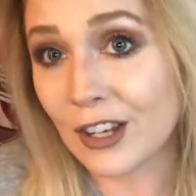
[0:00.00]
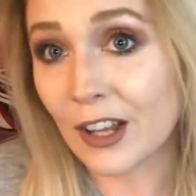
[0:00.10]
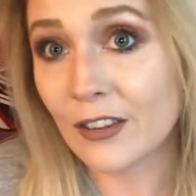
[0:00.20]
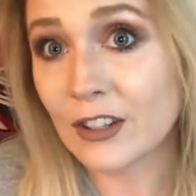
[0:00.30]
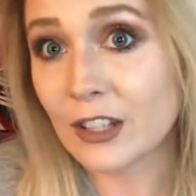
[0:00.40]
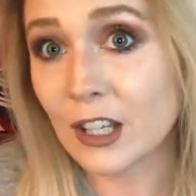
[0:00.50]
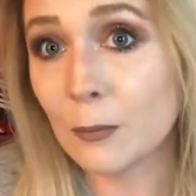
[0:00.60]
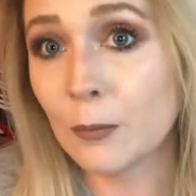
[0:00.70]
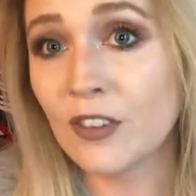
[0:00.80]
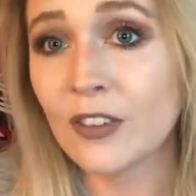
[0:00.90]
any other
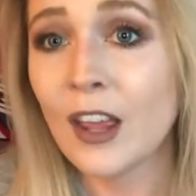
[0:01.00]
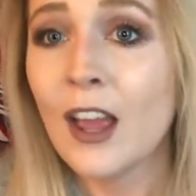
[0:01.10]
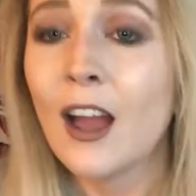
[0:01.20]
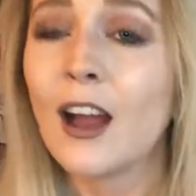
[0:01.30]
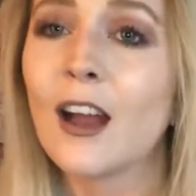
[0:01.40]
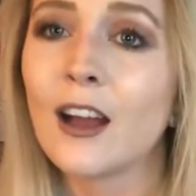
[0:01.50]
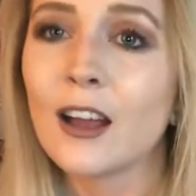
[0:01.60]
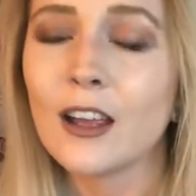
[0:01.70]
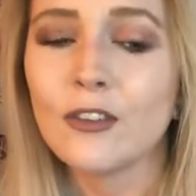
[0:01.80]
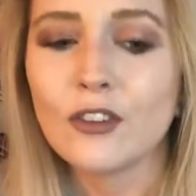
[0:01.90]
tips.
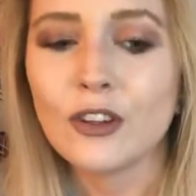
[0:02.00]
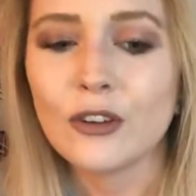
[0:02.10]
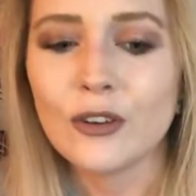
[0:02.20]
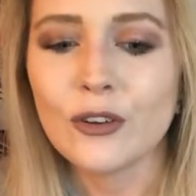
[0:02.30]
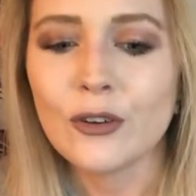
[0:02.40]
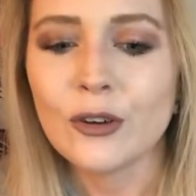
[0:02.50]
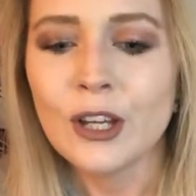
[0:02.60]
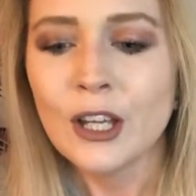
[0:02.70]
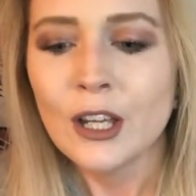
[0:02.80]
Uh, if you